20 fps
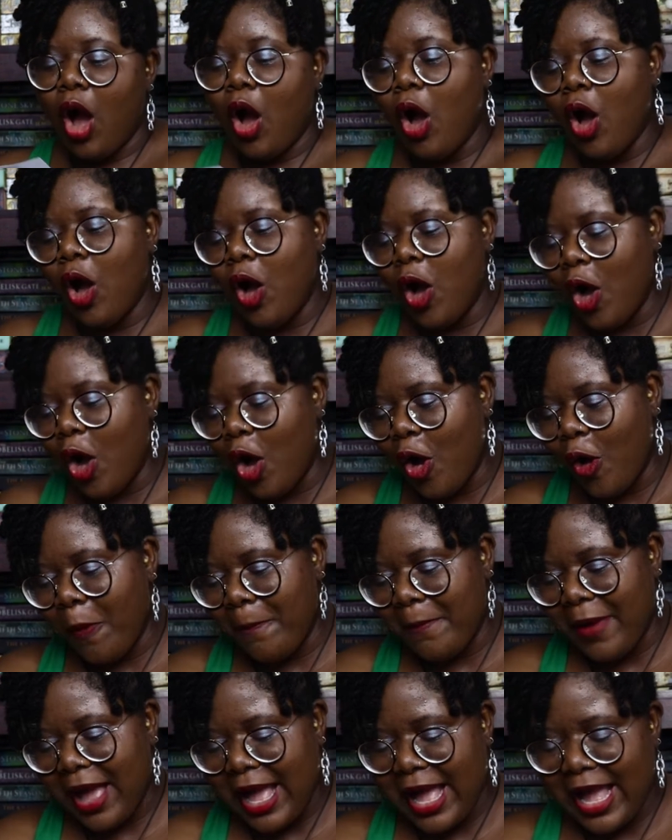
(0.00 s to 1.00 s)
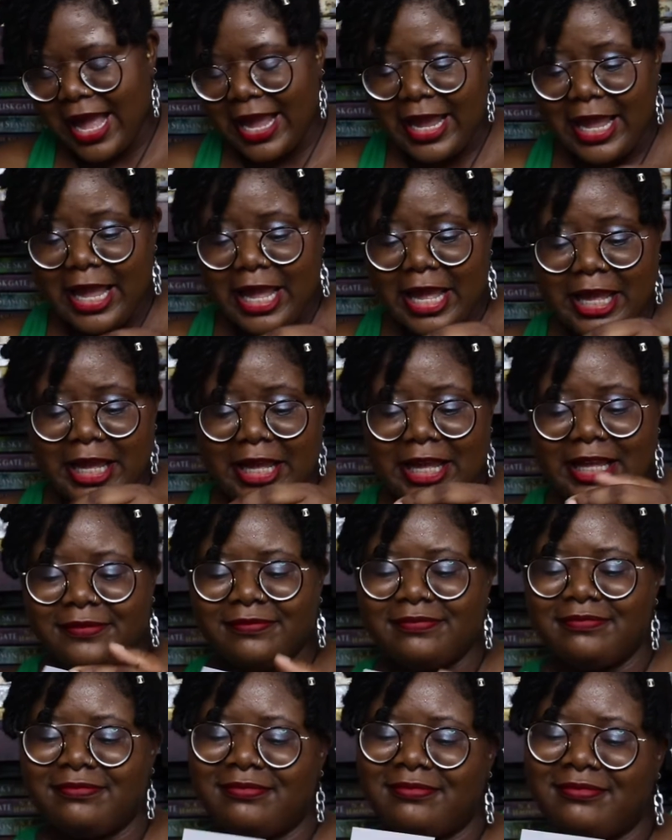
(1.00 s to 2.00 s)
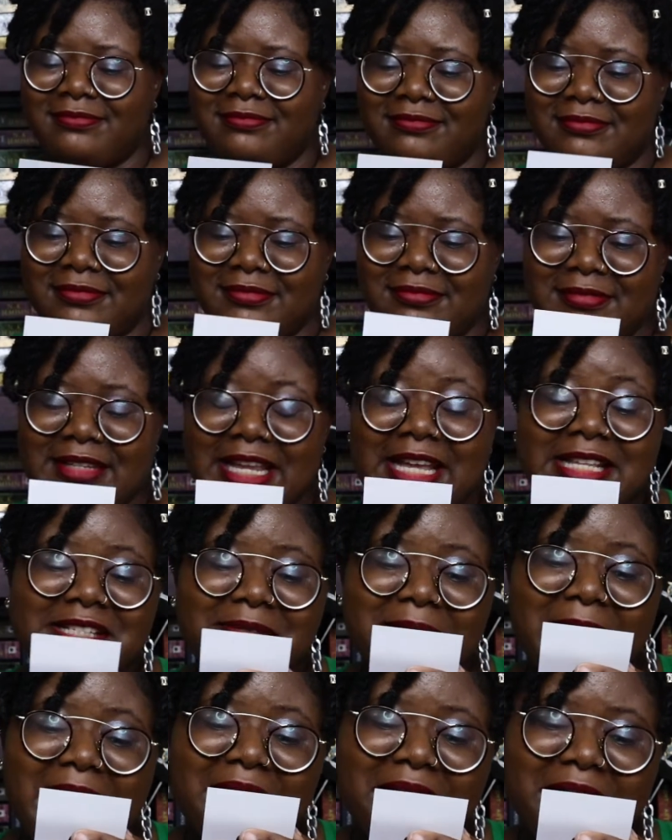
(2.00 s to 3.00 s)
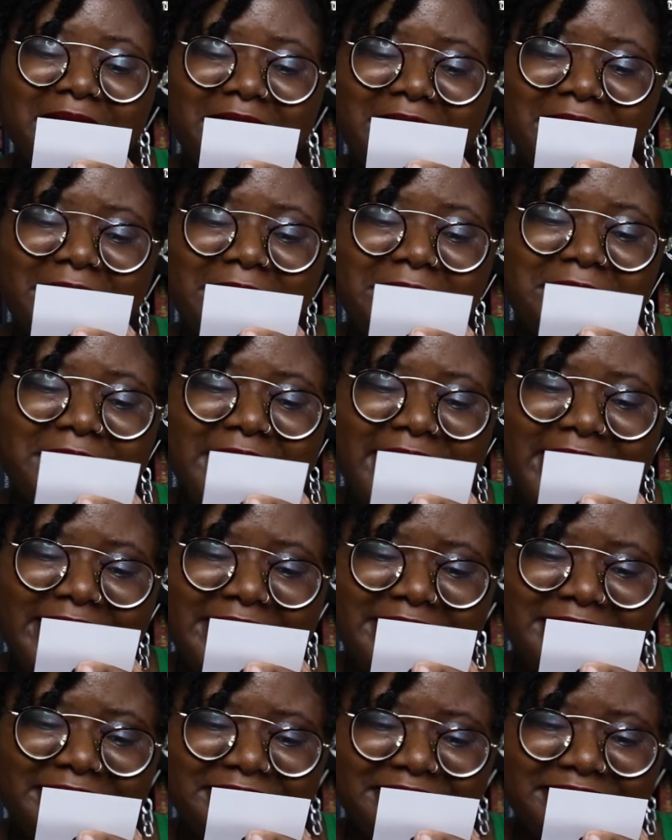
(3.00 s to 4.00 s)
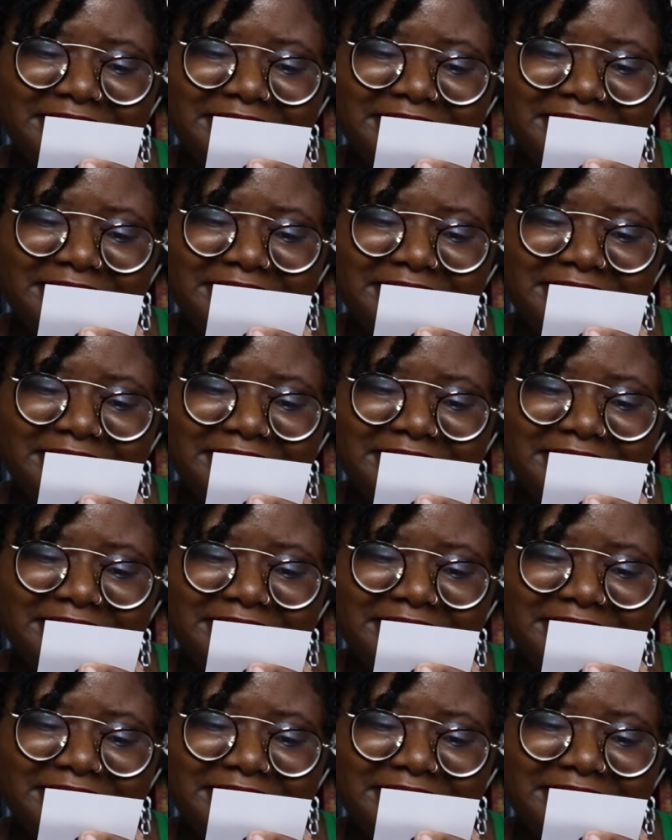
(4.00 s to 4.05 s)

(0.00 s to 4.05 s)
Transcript: Oh my. It's my girl, Rin.